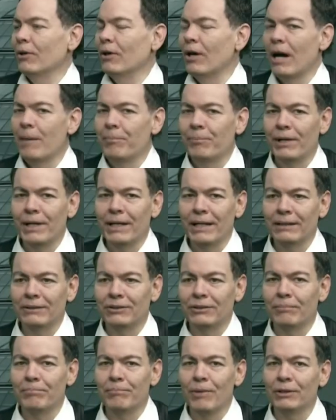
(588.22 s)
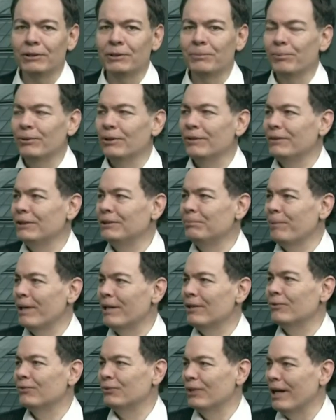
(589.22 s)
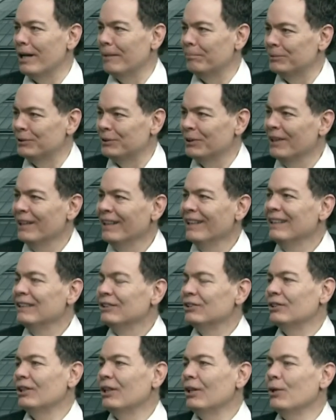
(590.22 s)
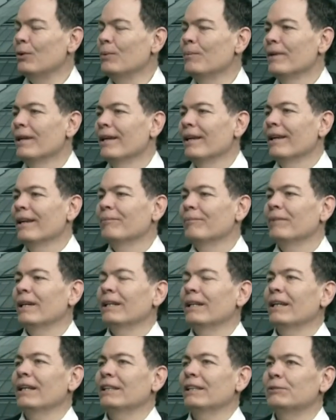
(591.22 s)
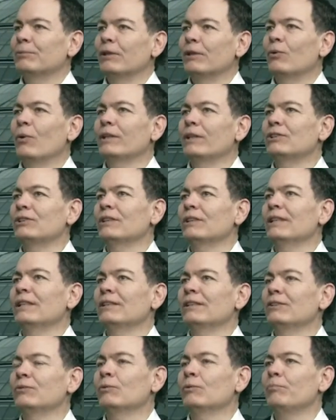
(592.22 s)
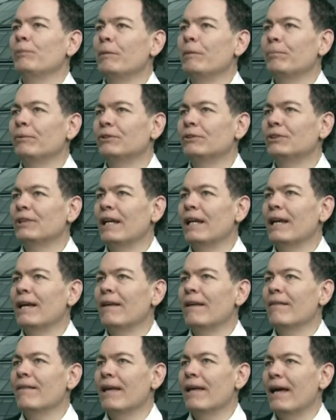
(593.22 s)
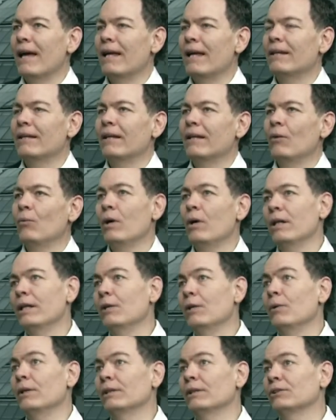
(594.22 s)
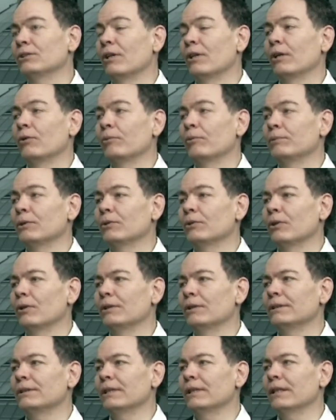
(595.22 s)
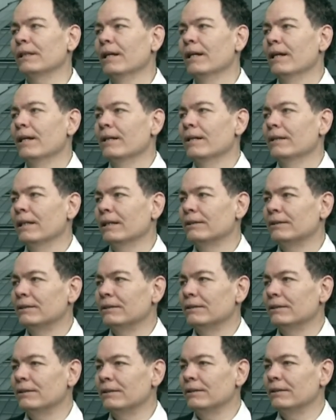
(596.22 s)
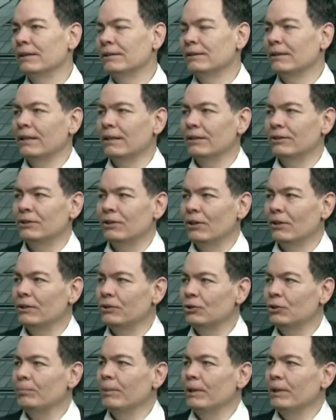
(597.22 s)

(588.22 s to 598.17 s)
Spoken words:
operating at some multiple of these petaflops. So I guess my question is, when people say that, well, anyone can start a cryptocurrency, that's not necessarily true,